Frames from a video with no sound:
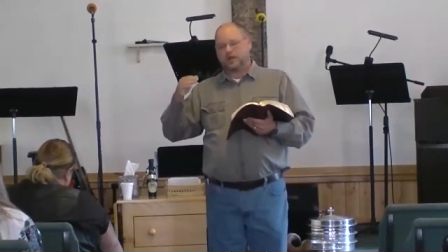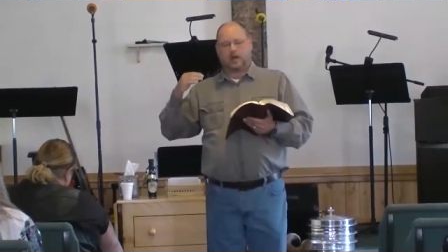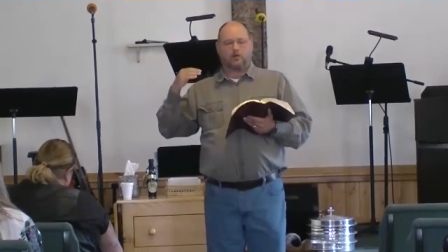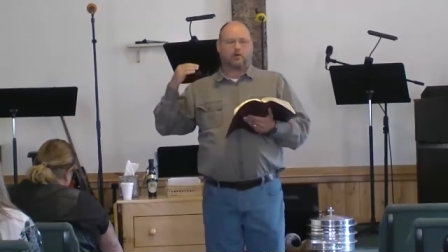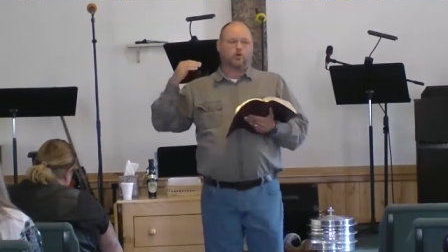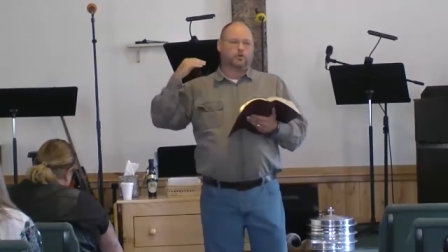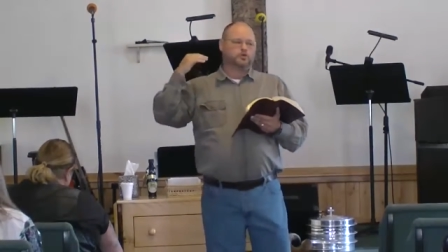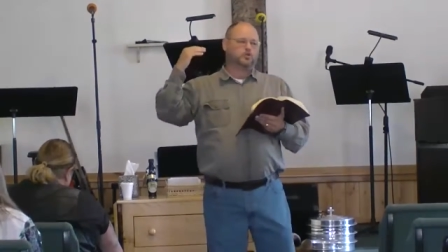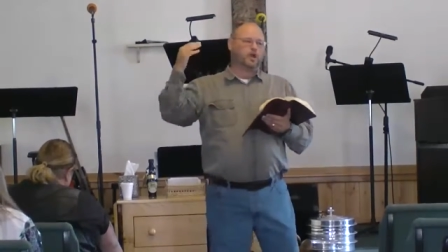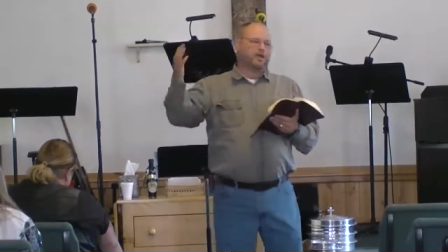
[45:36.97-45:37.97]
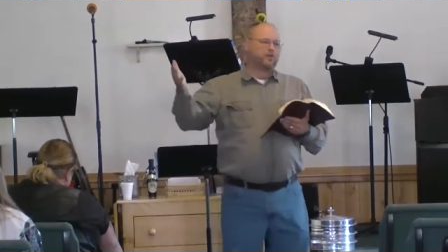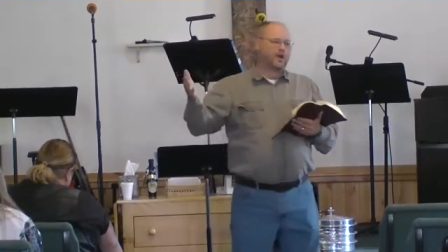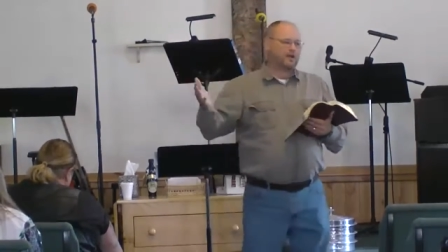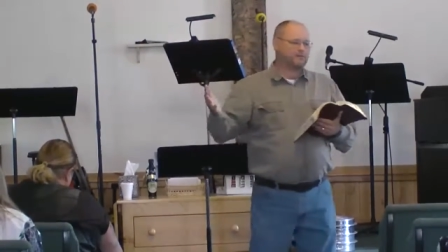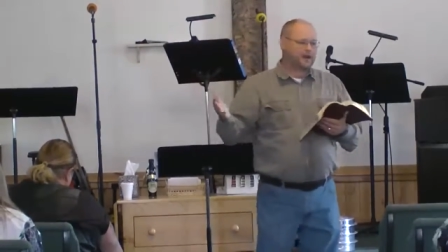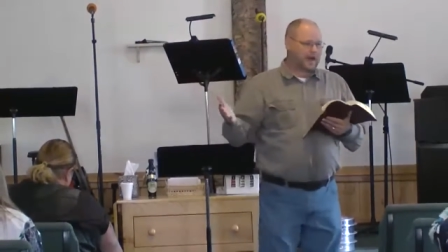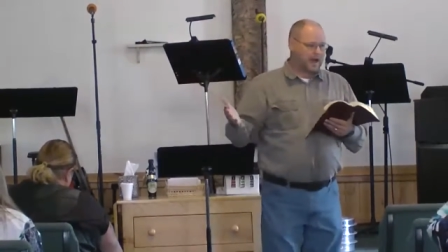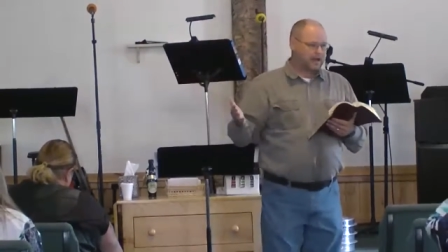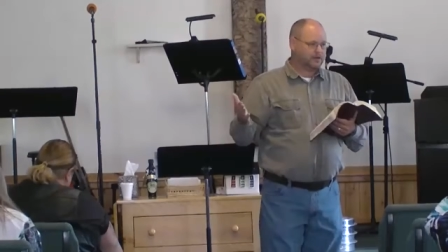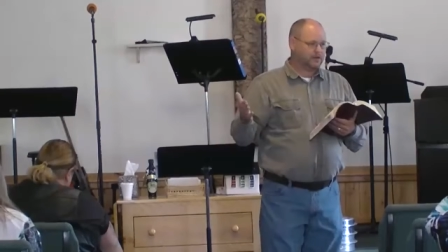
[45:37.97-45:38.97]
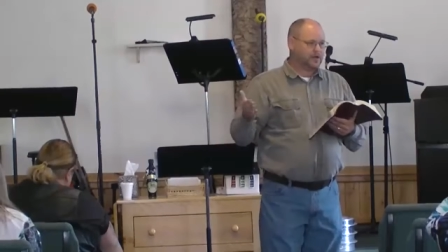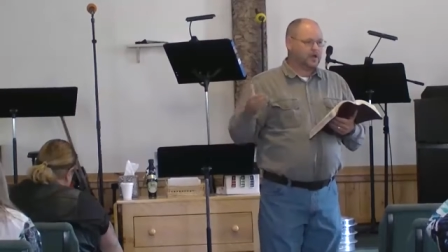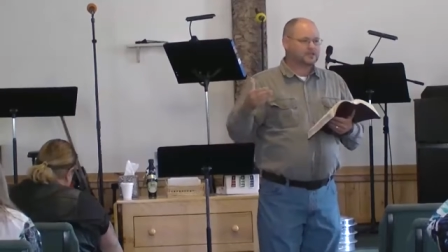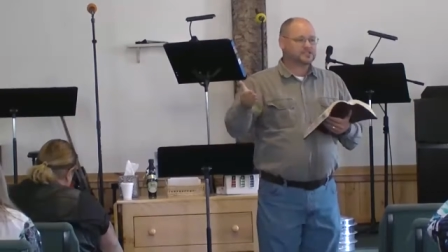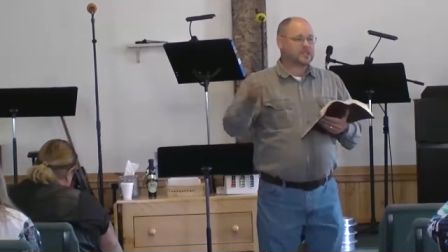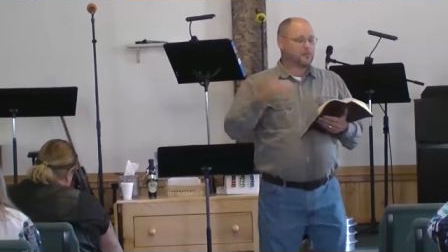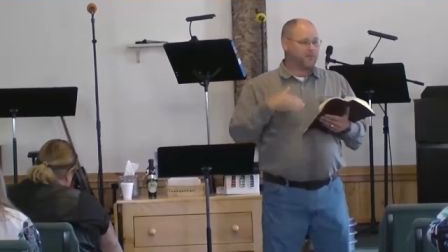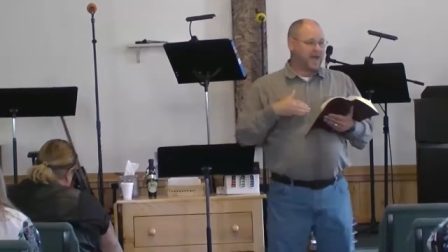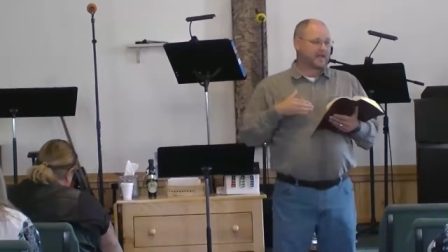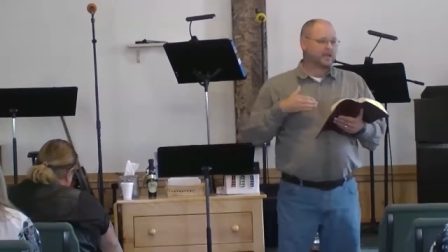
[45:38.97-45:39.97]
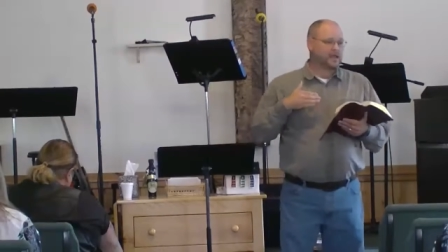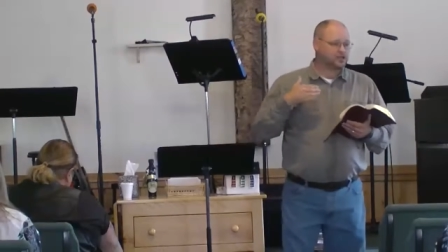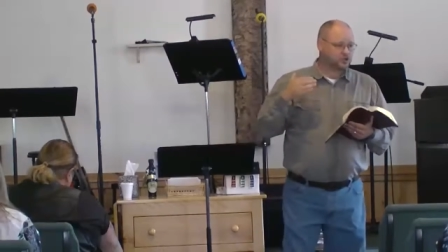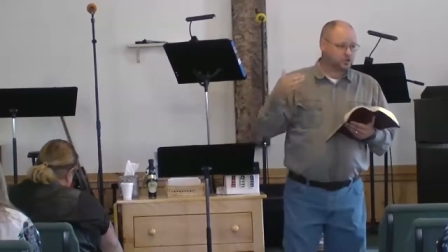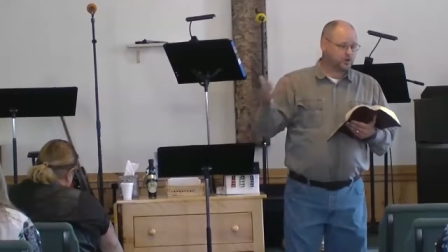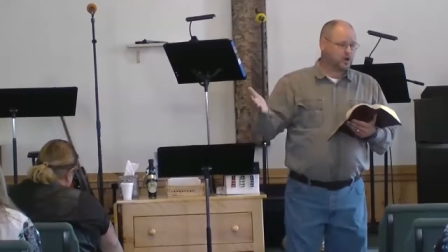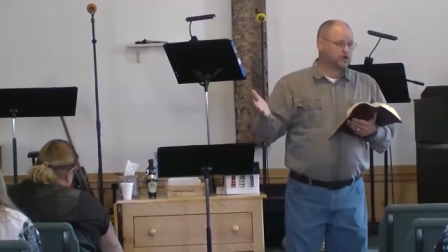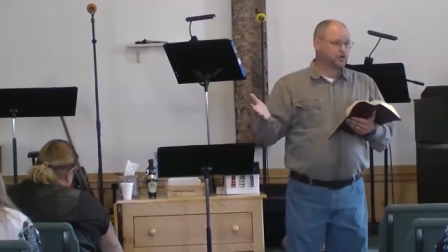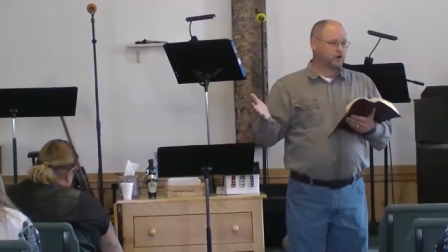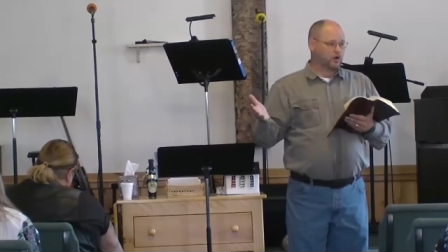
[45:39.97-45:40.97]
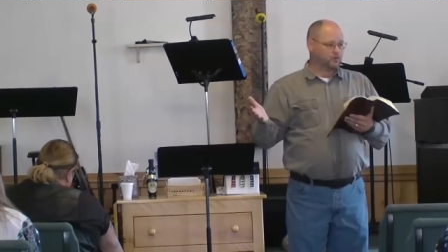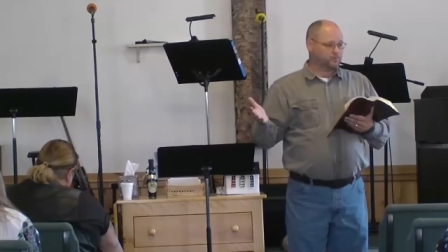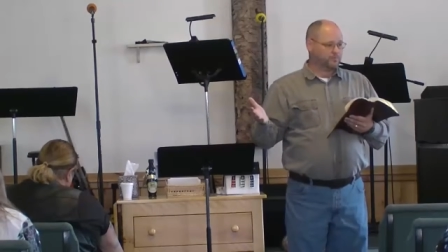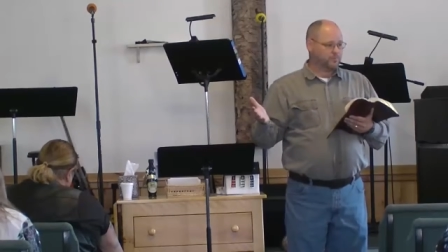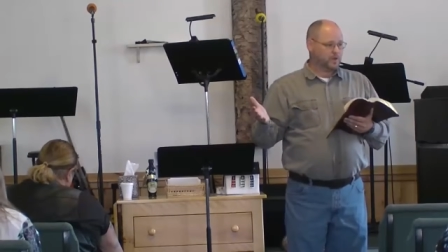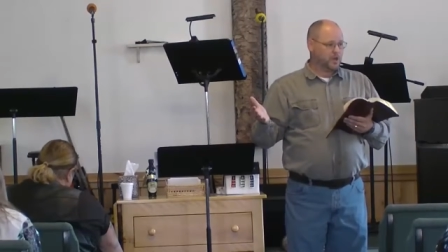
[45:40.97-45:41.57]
Now, would you rather have God step back and let you do it on your own?